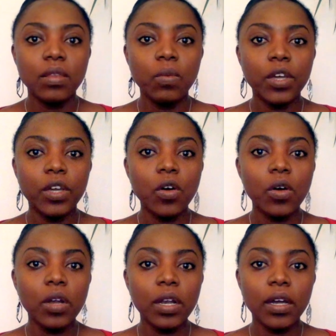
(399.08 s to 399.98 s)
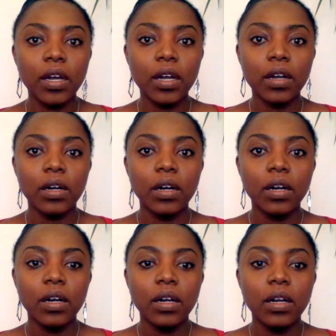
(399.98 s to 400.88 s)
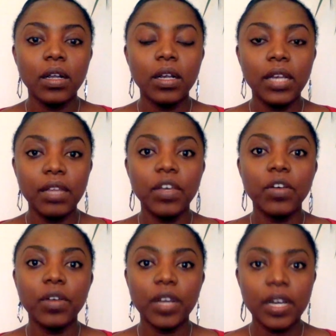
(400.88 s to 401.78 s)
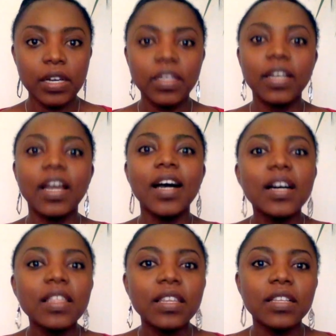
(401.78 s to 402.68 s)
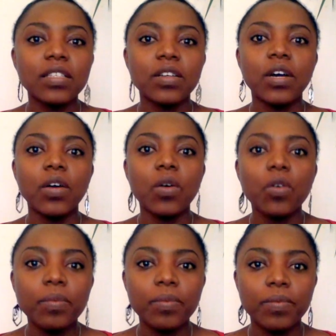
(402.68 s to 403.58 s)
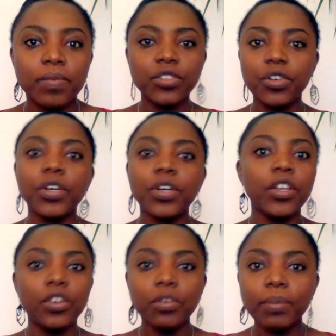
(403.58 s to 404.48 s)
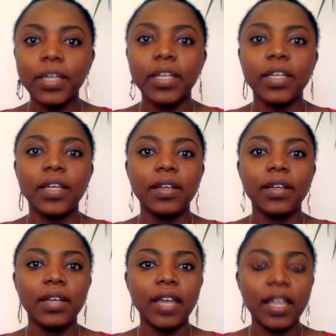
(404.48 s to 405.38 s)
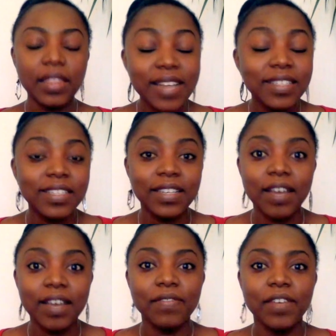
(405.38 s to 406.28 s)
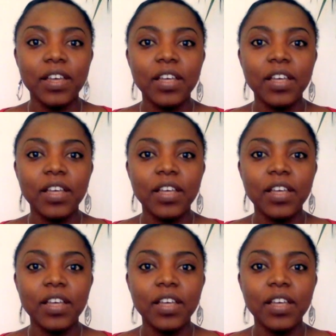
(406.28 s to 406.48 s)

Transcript: We all are living on earth, and earth is our home. You're human, and that's enough.